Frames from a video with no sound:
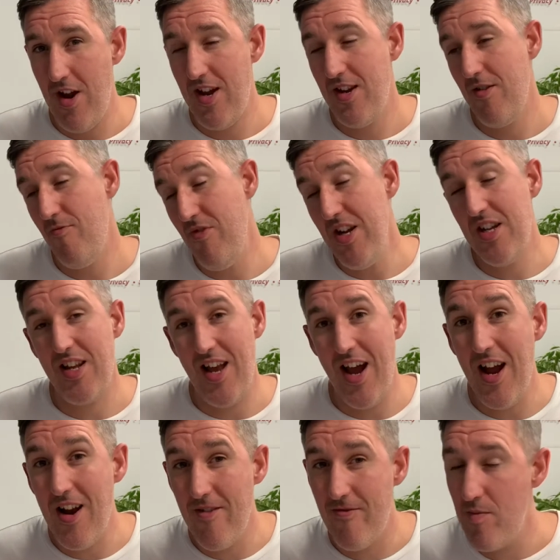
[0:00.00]
risk
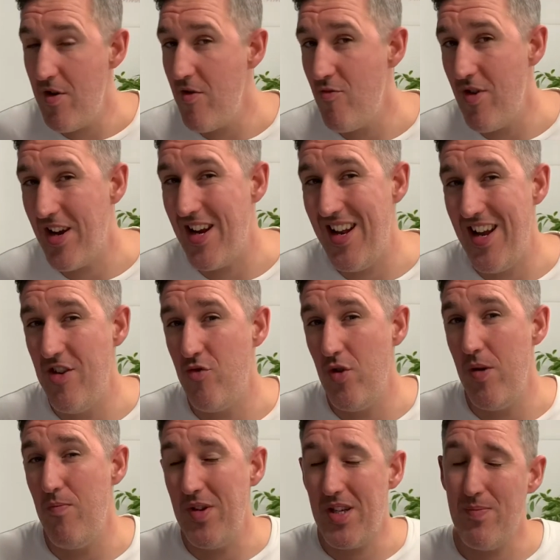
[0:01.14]
and from a regulatory
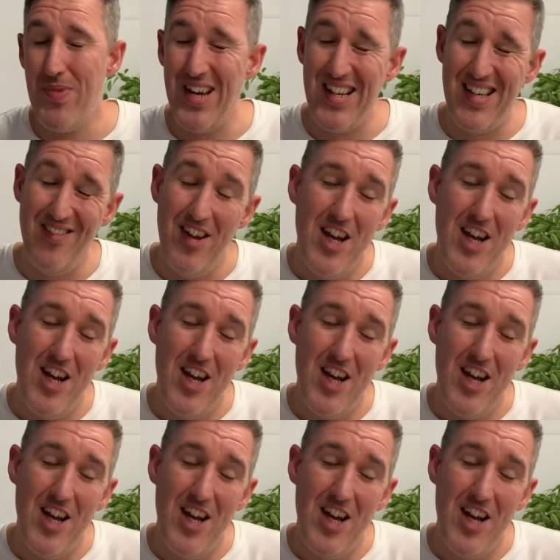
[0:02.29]
perspective.